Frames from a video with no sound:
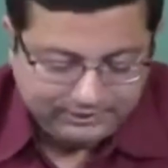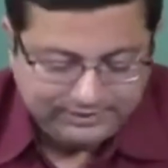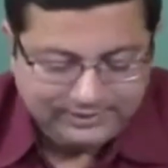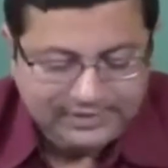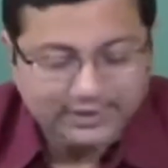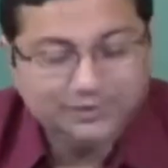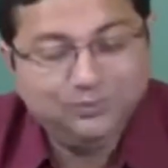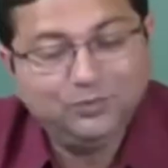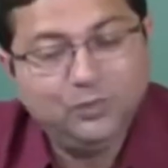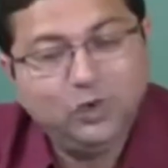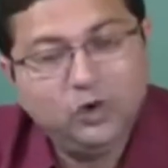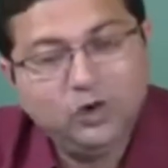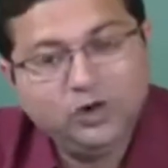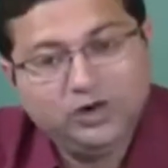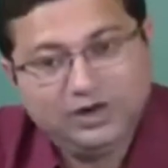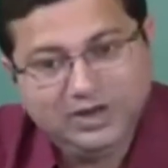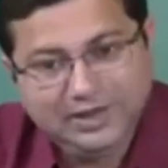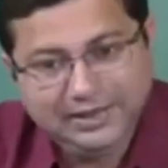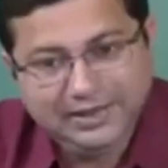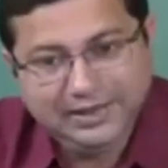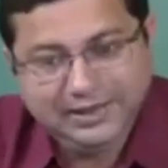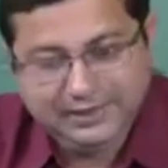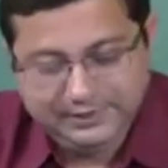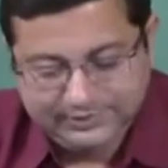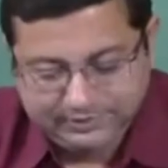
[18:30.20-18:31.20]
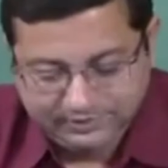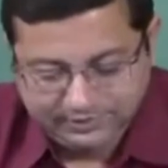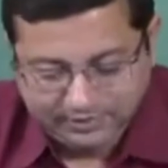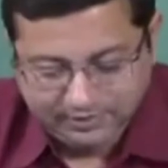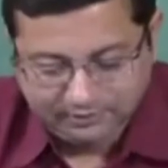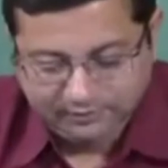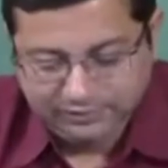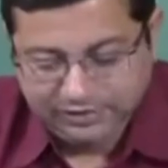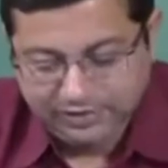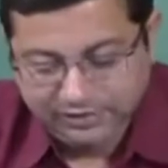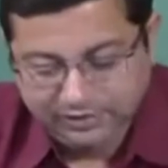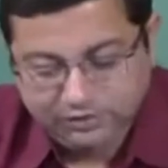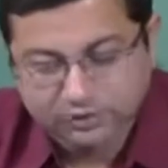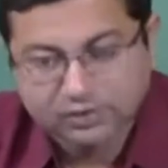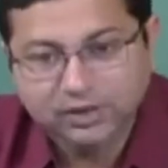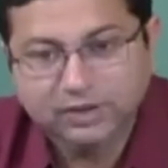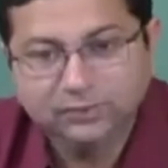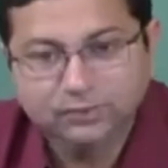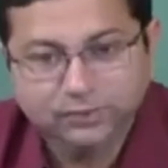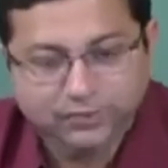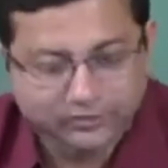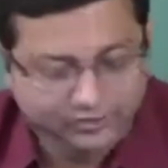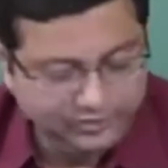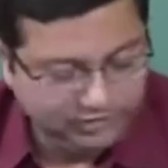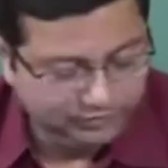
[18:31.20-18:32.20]
these are more rugged compared to
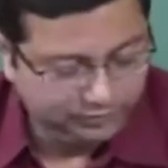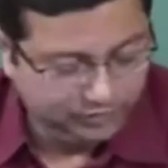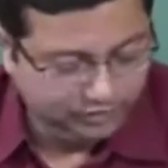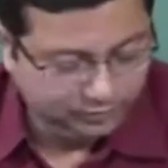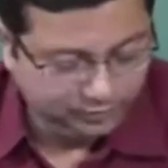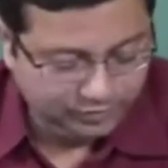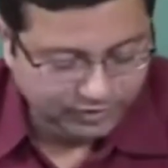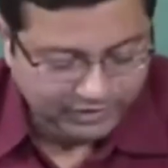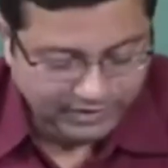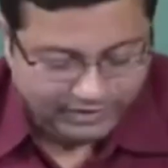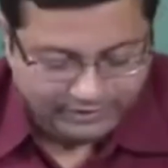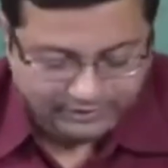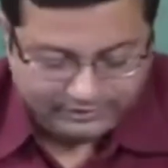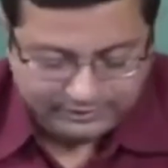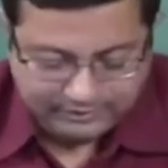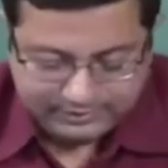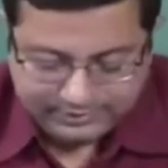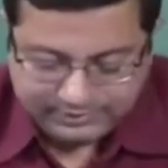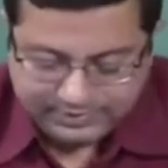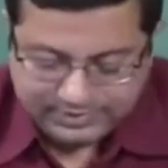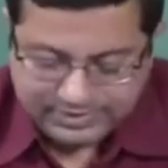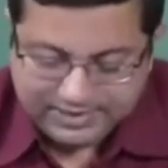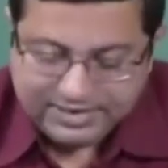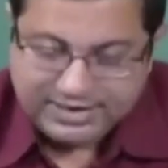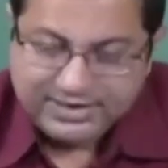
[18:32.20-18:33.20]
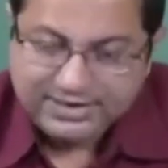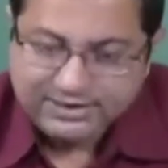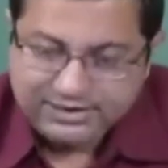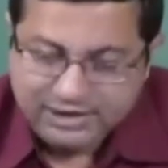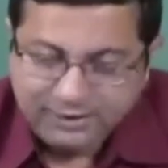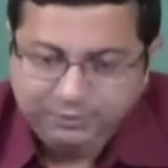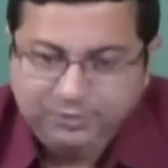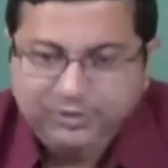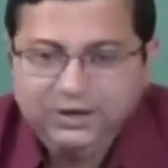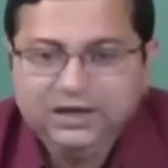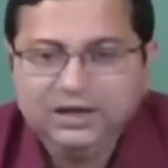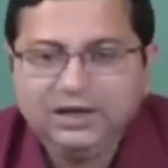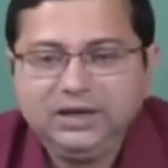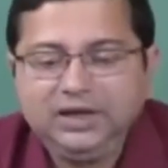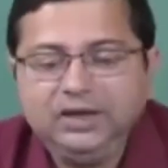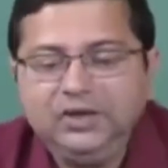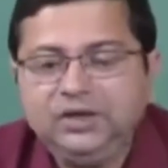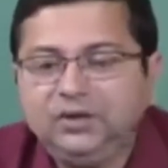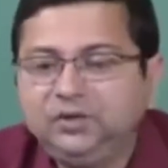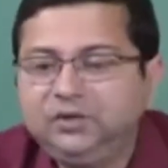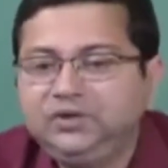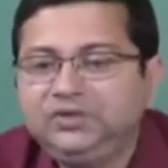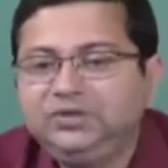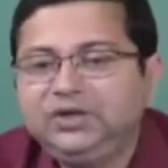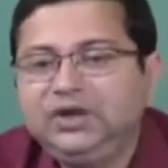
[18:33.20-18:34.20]
composite propellants
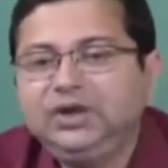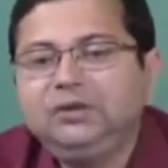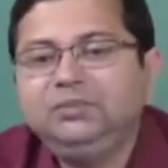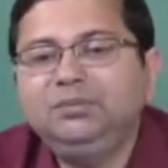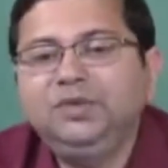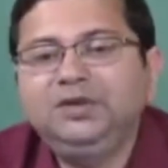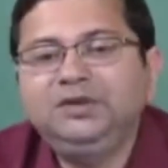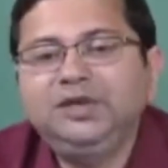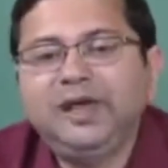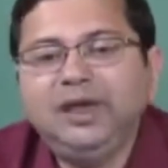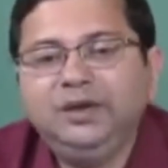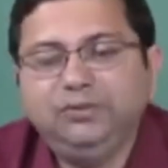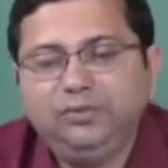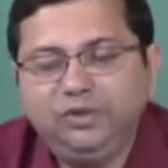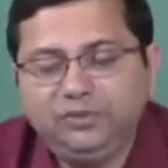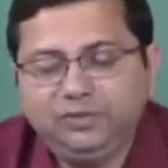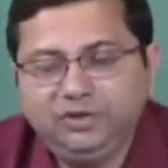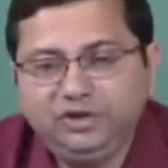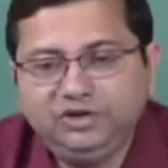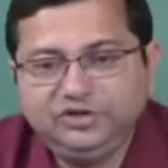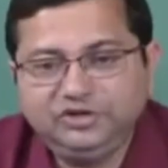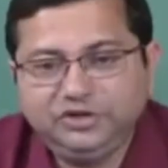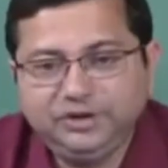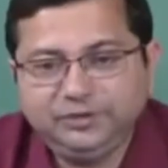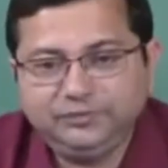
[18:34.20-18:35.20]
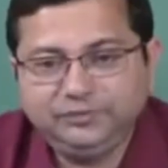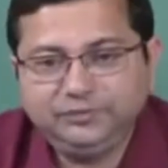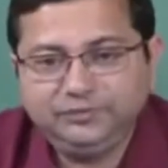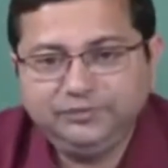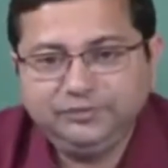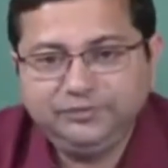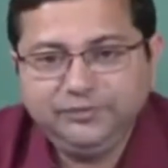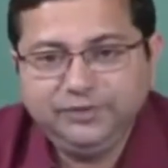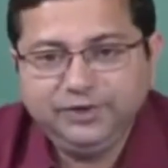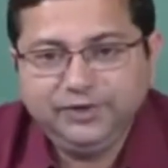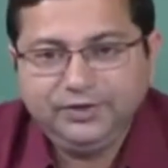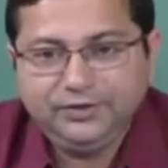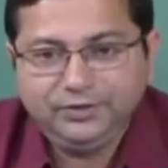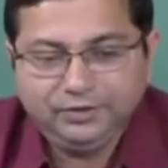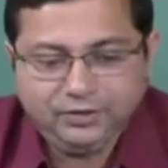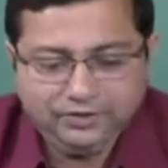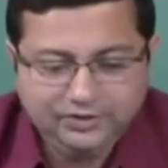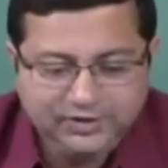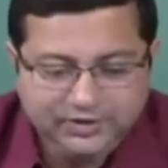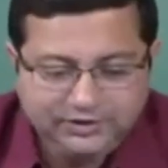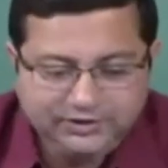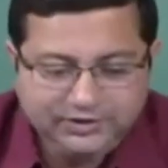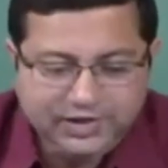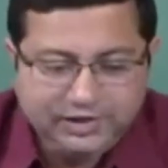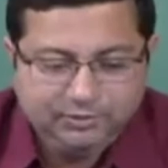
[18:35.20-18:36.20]
typically used in missile propulsion.
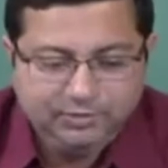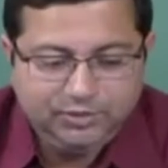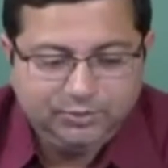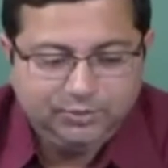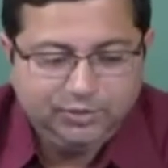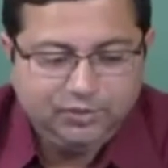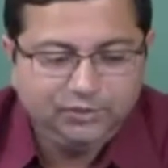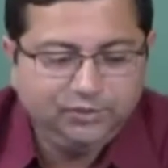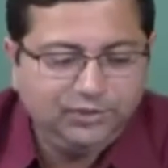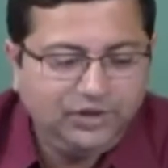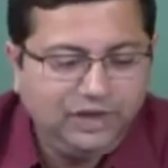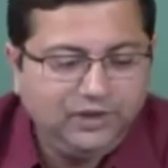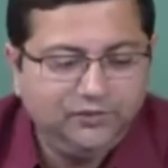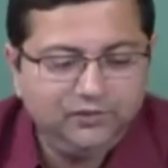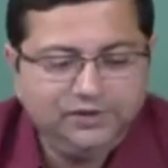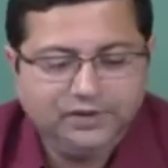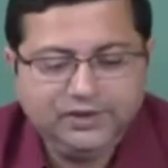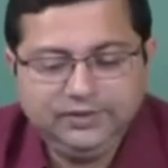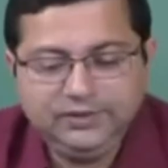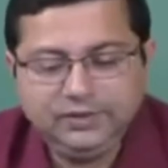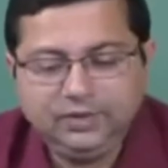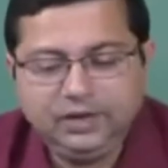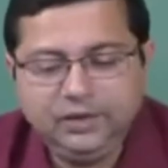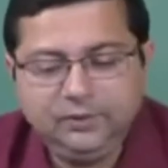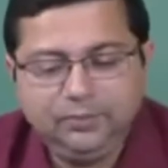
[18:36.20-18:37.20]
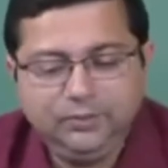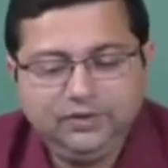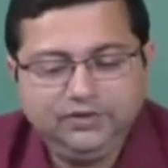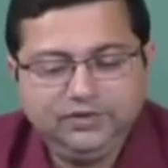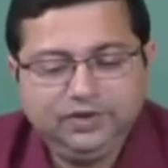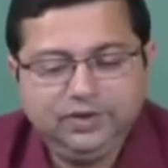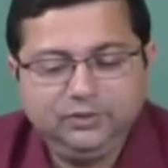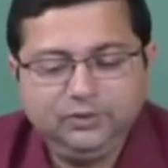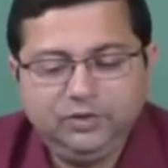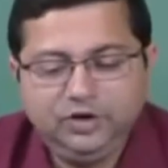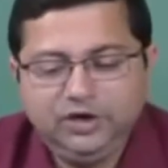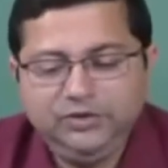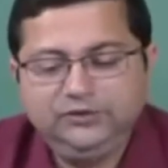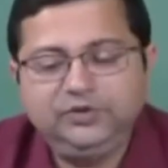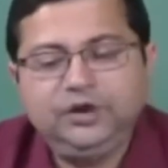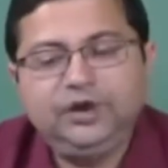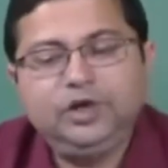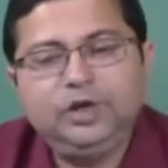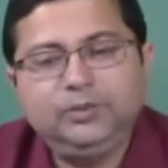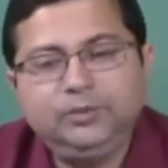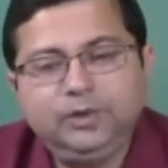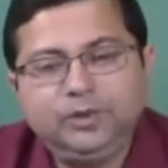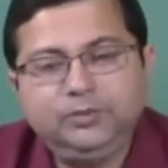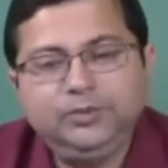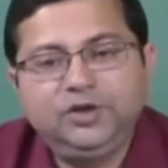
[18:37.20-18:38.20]
So, this type of propellant, which is the composite
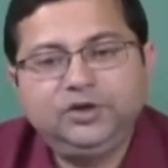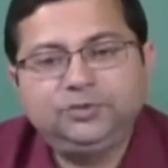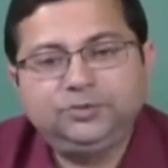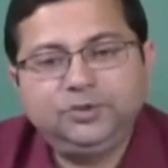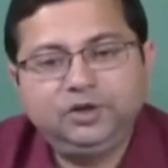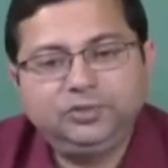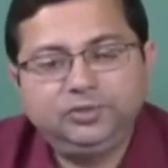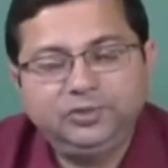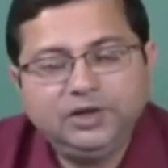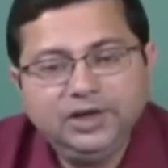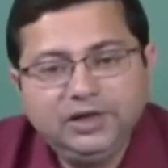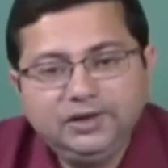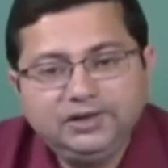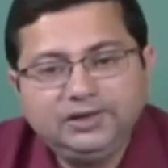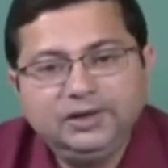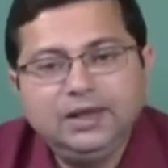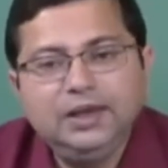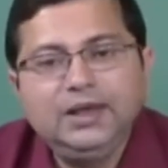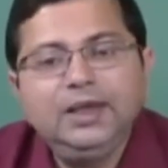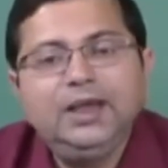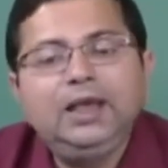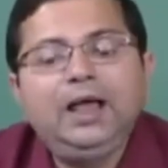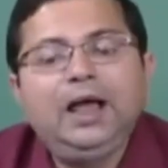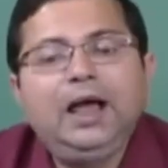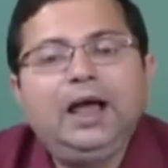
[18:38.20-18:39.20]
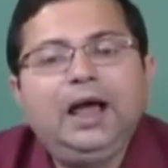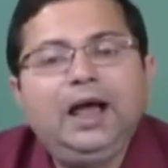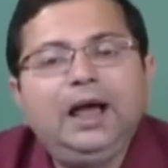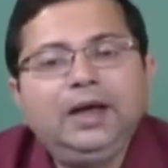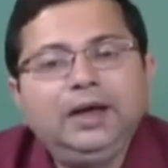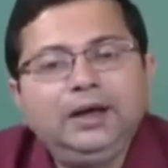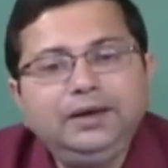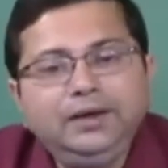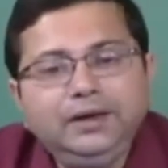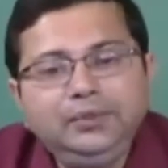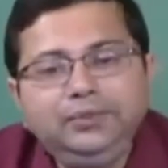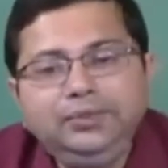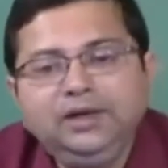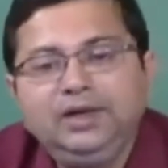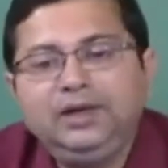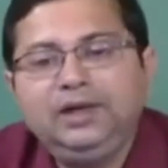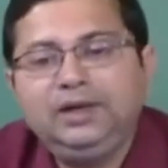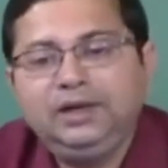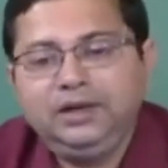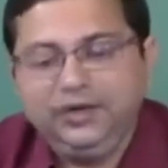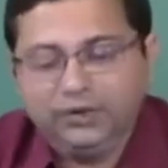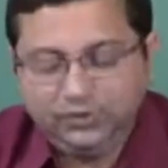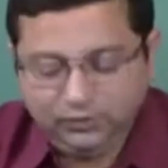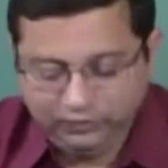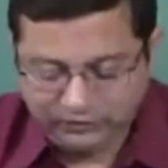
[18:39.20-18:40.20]
modified double base propellants, are
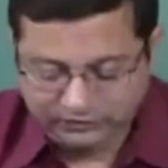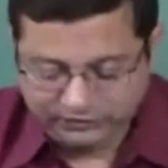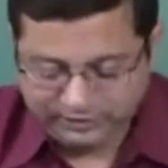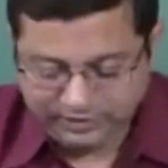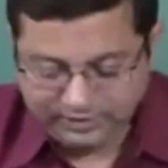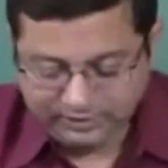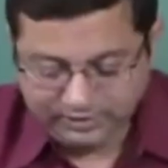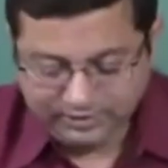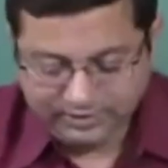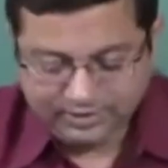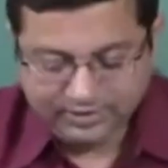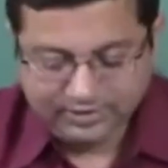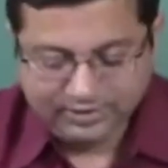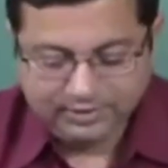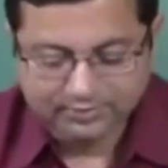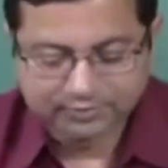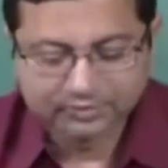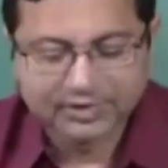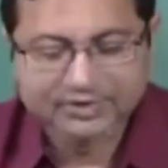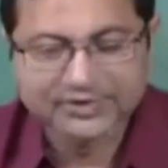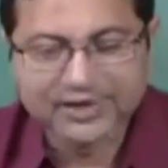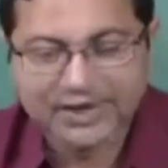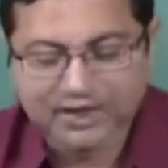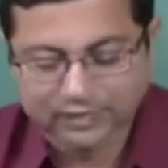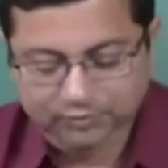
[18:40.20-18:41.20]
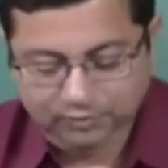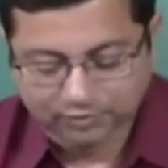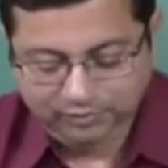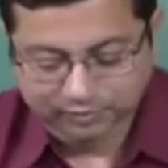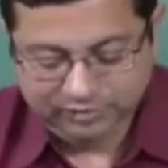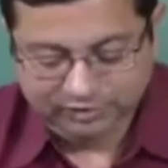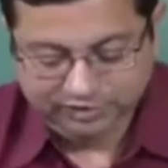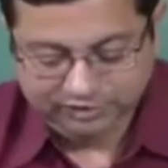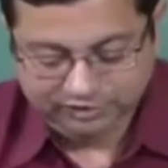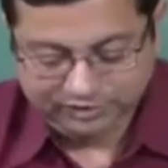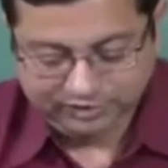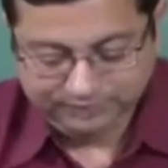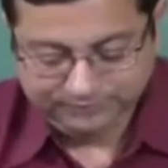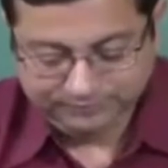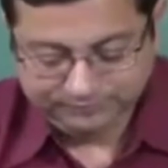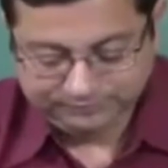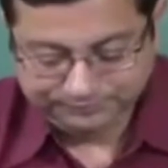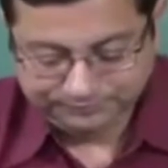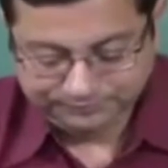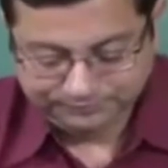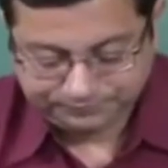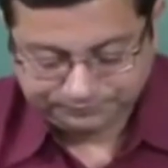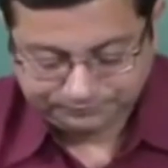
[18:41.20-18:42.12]
typically used in missile propulsion.